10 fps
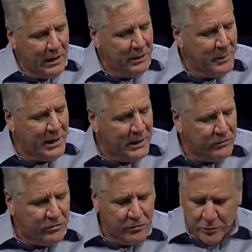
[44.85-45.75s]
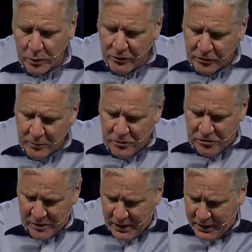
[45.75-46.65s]
Nehemiah gets to Jerusalem, the
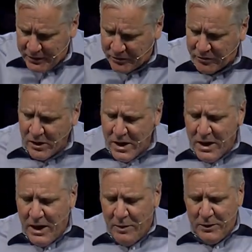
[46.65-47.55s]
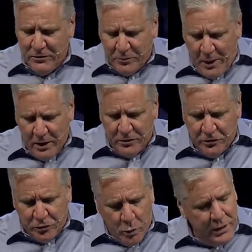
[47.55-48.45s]
Judeans have been inspired to
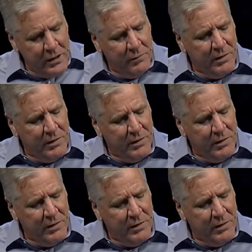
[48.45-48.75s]
join him.